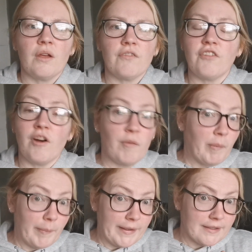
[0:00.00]
firm
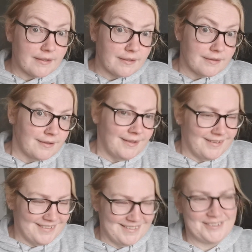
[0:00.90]
up a bit,
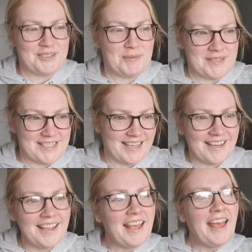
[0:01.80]
shall we
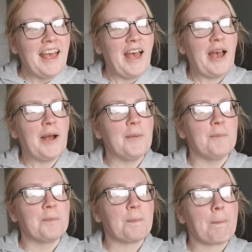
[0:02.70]
say.
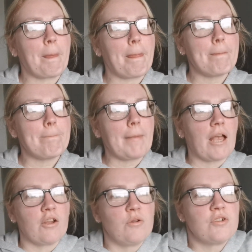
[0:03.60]

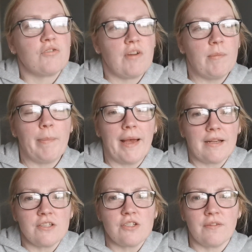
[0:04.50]
I can notice it around my
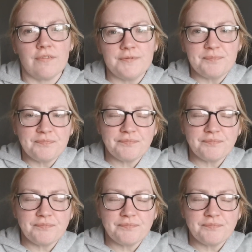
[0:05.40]
back and stuff.